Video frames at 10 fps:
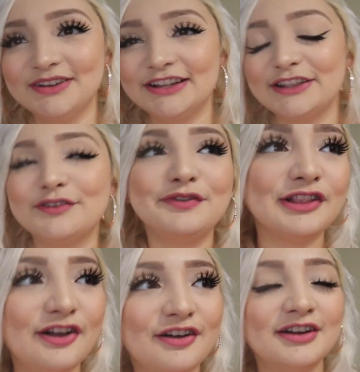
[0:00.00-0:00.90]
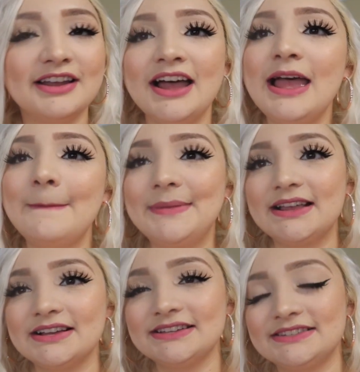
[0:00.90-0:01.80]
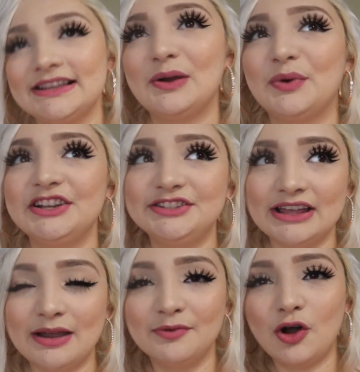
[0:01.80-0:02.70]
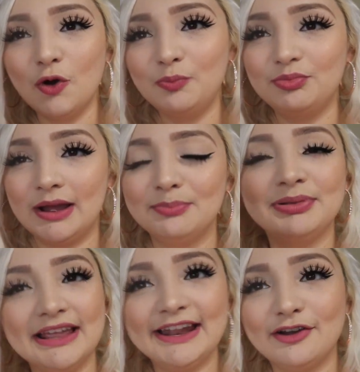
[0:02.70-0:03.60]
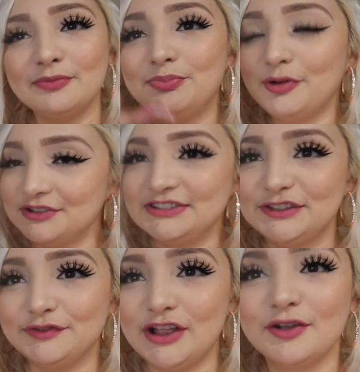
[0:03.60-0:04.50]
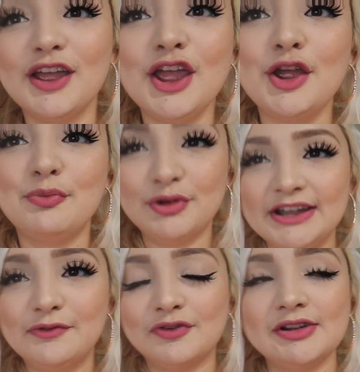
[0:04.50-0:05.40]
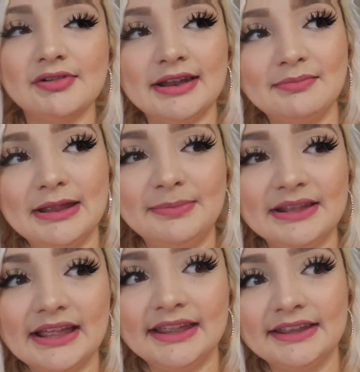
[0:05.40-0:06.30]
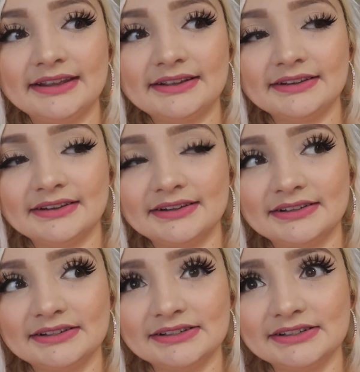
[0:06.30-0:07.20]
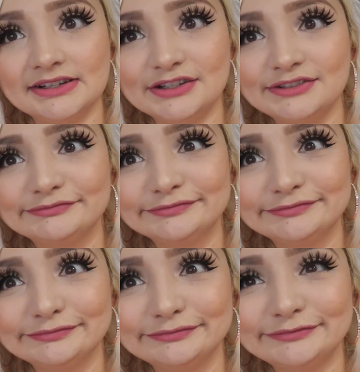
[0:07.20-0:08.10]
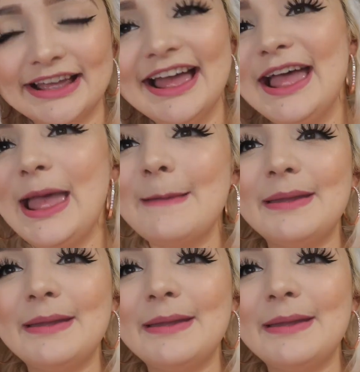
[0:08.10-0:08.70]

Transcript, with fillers: a little vlog because I wanted to, I hope I'm planning on posting this vlog pretty frequent maybe like uh, mm,